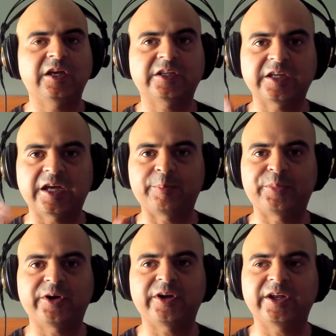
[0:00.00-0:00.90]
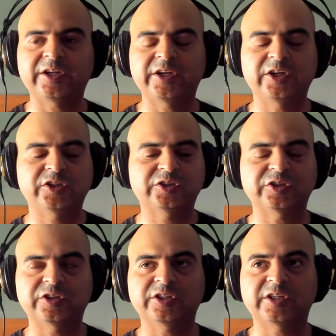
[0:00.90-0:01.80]
Kaepernick
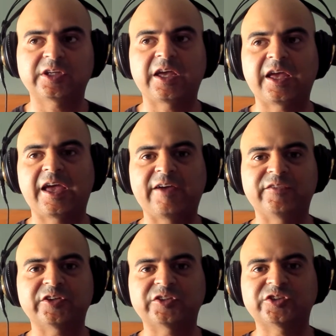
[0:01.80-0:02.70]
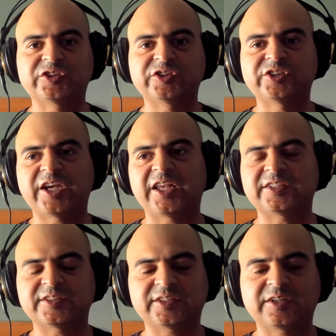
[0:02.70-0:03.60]
should have a
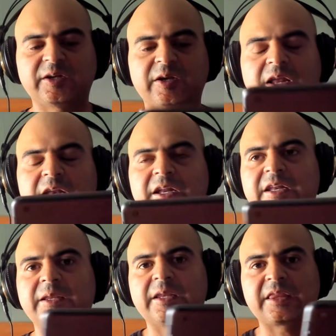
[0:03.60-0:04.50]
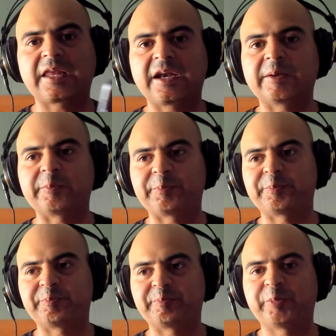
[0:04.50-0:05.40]
chance to not
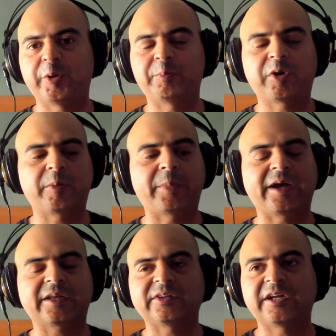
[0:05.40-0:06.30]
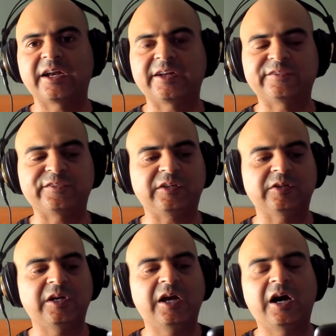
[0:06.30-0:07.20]
be brought back to the NFL.
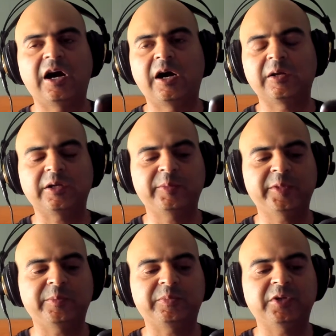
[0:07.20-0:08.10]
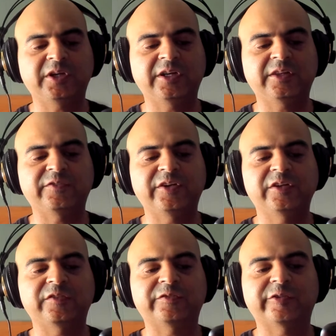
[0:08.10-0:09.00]
Uh, let me play the
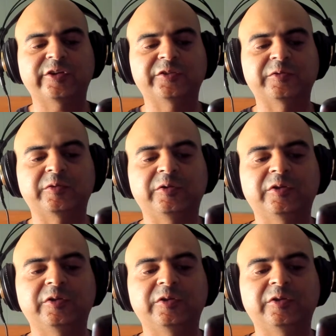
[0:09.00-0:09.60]
video for you.